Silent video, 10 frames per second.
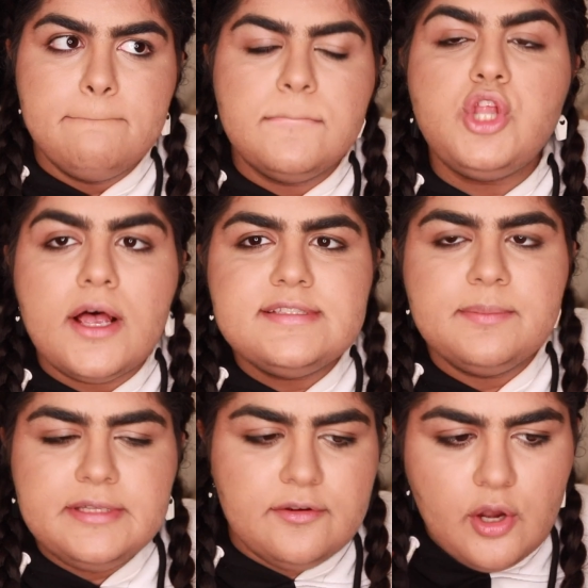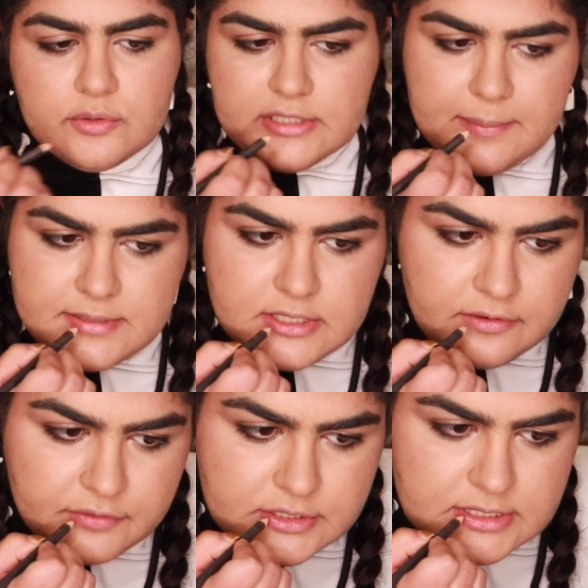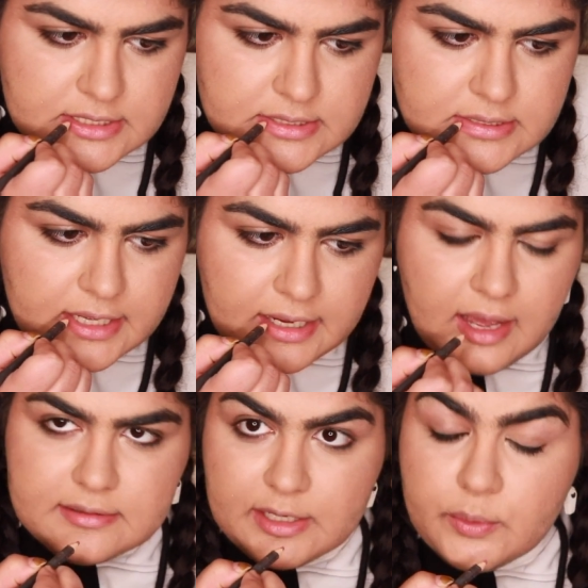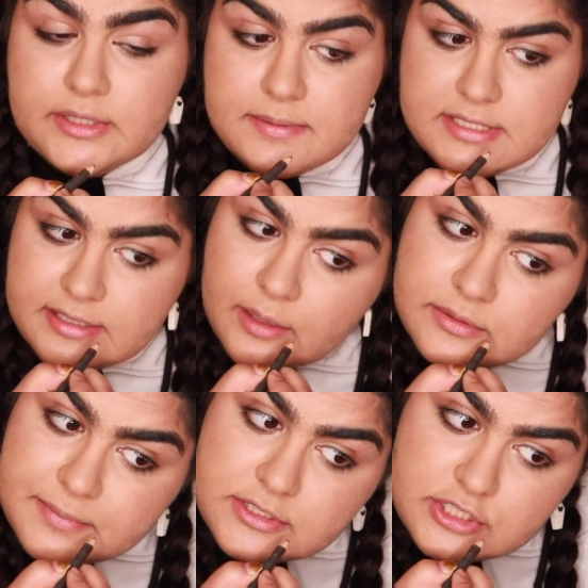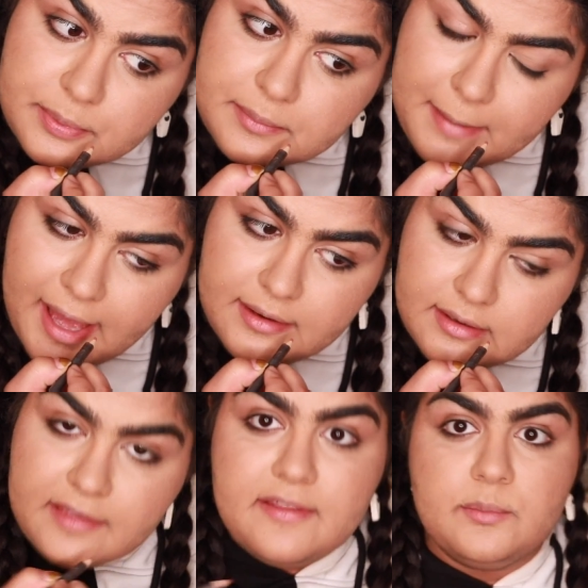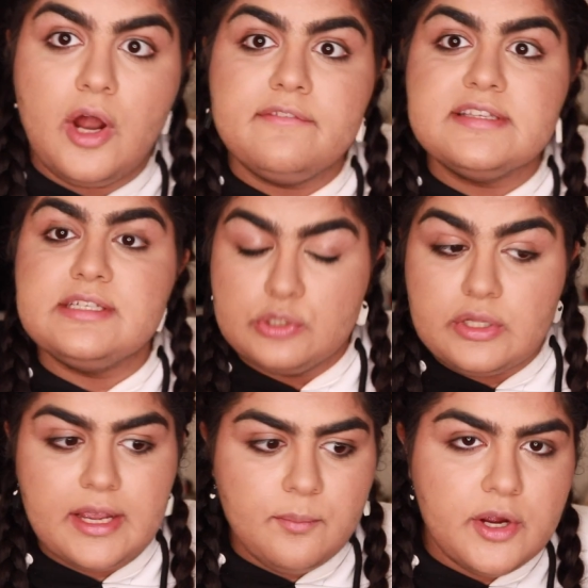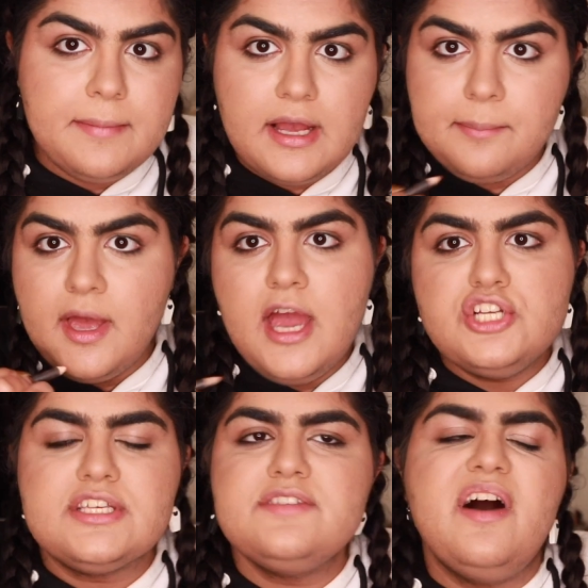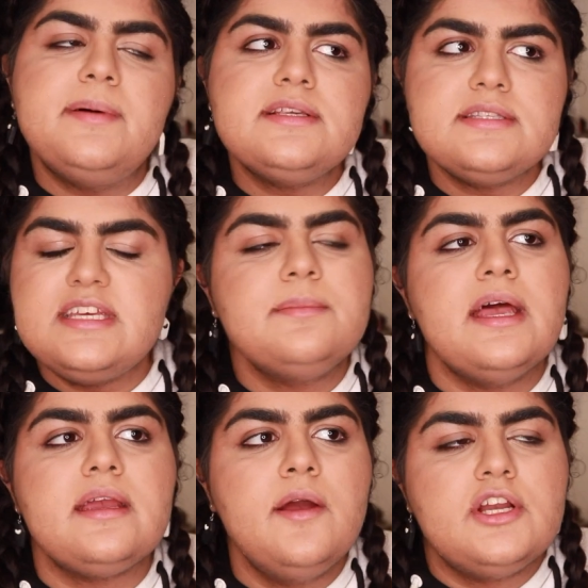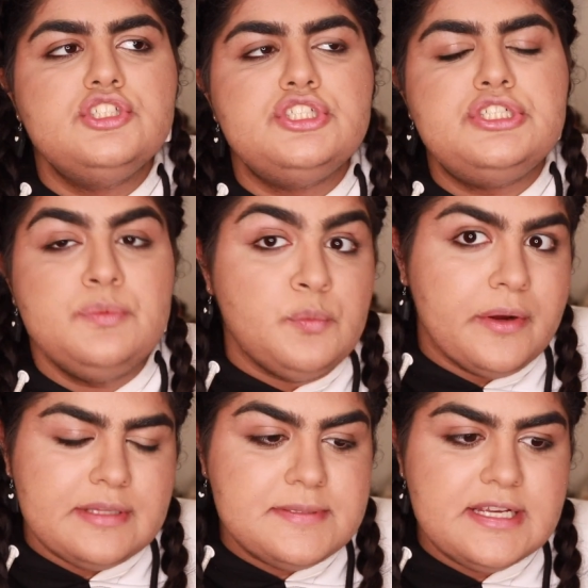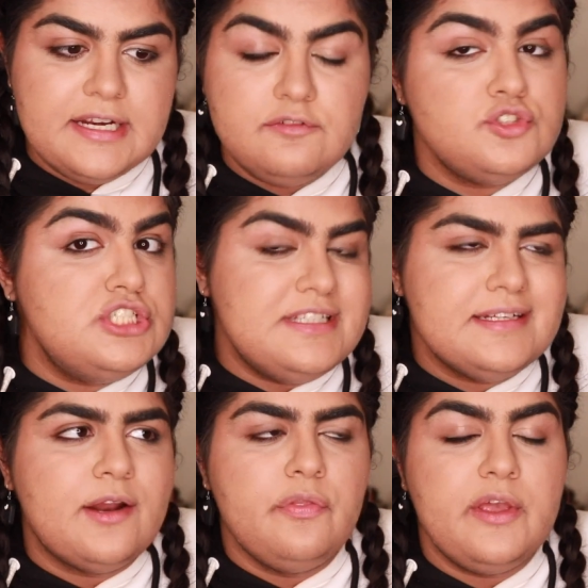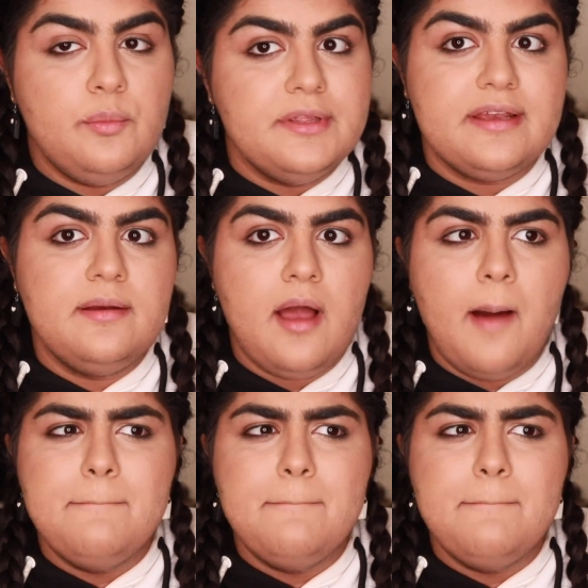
plausibly your own lips versus like a liquid lipstick that would be super matte and then would obviously look like I'm wearing makeup. Just because Velma doesn't seem like she would wear lipstick, and if she did, I don't think it would be like a